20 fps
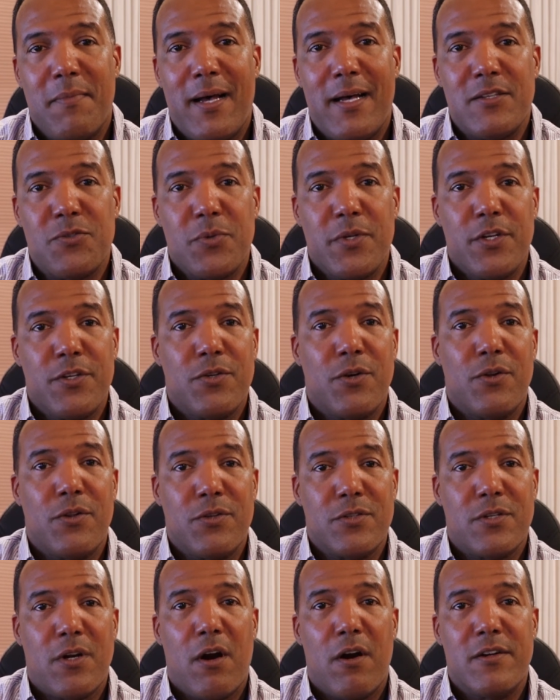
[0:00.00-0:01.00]
miles when you turn
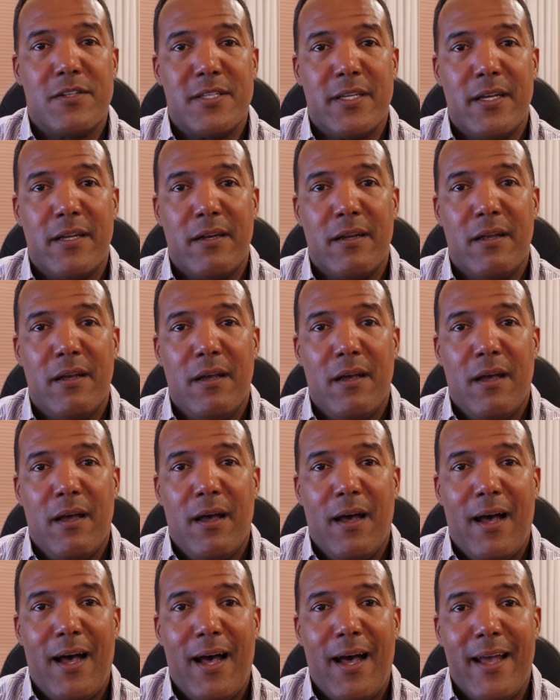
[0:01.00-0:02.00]
those cars in
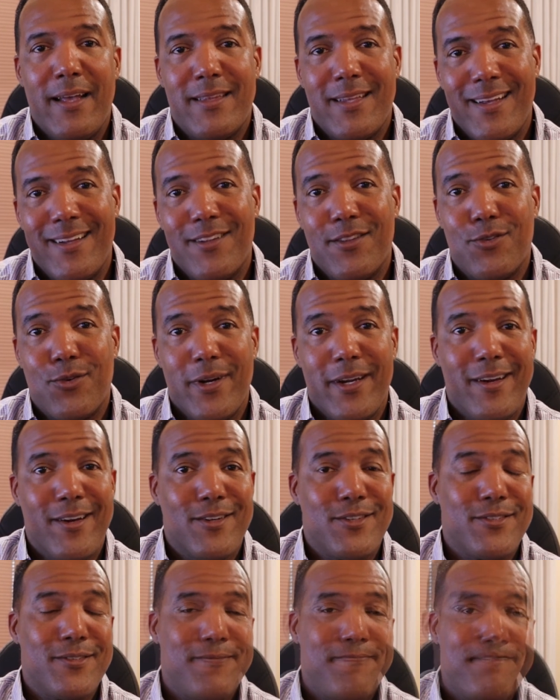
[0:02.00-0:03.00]
at the end of 3
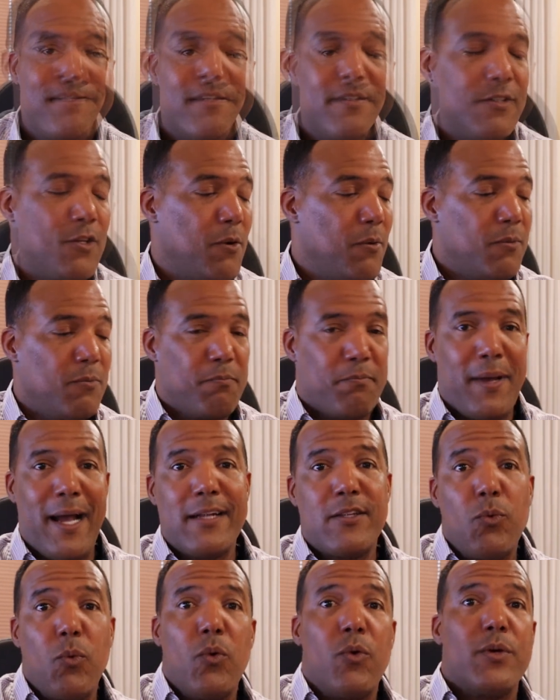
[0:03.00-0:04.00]
years. So
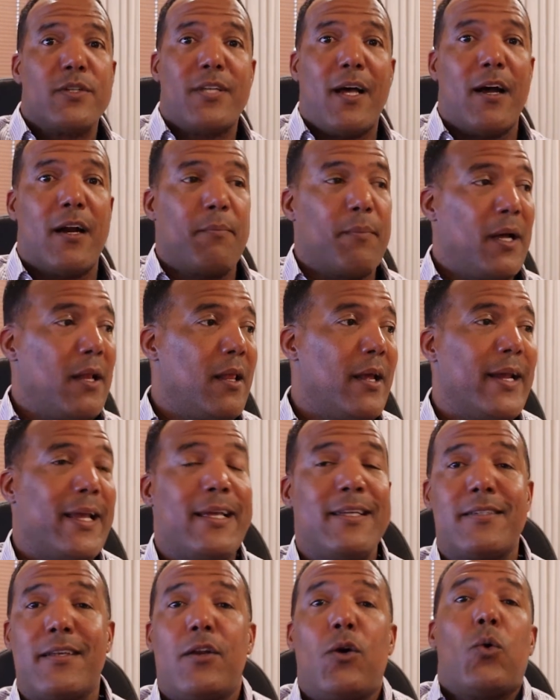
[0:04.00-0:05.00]
back to what we were talking about,
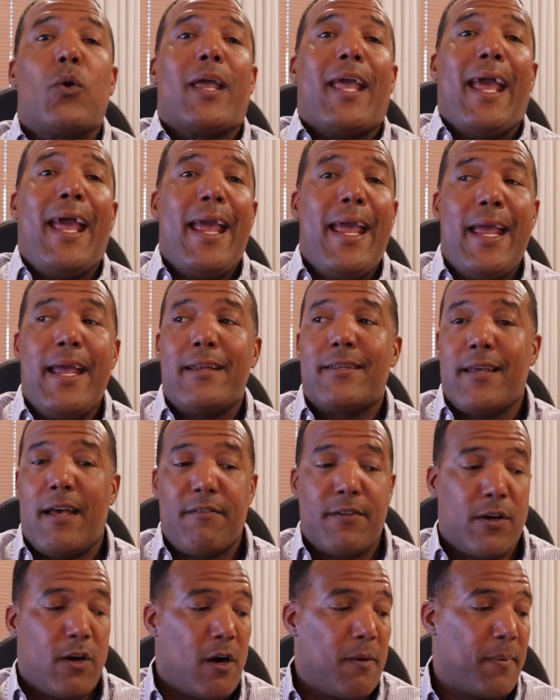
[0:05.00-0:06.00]
is it okay to
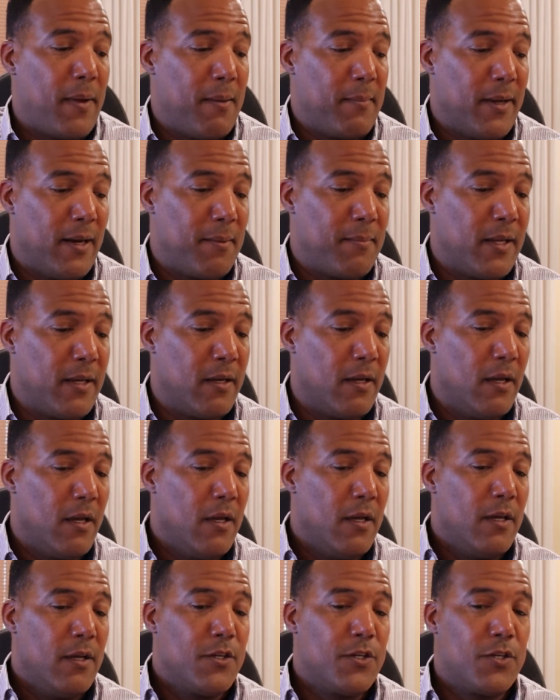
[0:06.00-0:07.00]
have a car payment? I mean,
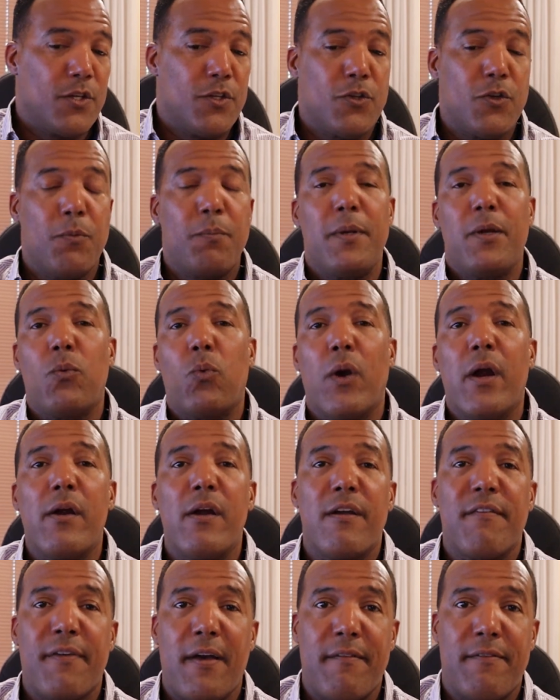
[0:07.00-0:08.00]
should you be
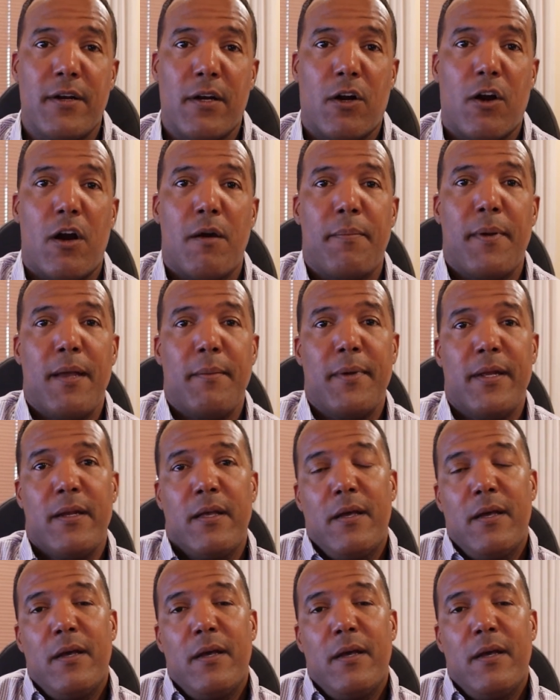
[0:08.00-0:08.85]
wary of having a car payment?